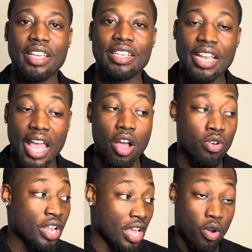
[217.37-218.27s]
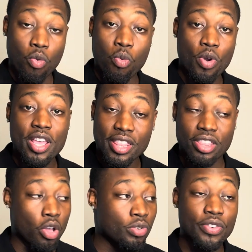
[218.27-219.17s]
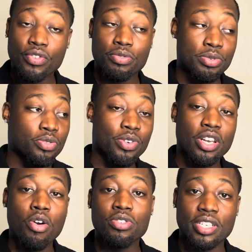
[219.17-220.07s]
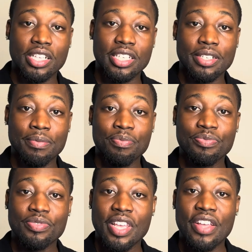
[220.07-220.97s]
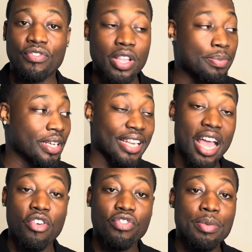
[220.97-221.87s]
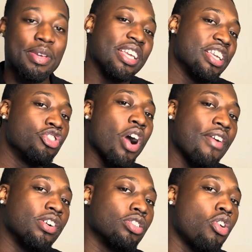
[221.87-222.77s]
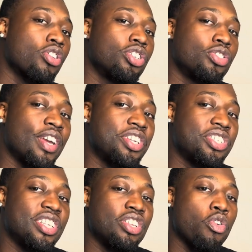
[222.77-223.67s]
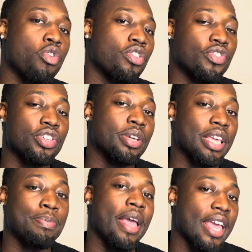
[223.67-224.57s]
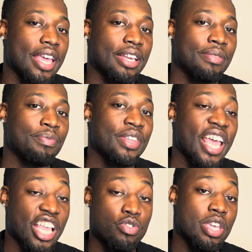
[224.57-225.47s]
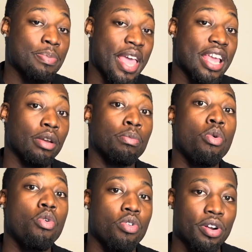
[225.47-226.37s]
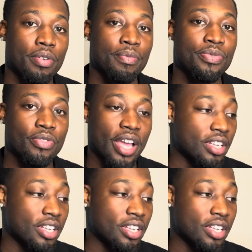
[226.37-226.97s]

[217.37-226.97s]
Now, with no difference between wholesaling and flipping, now flipping, you'll have a longer duration in order for you to get paid, and you get paid more, right?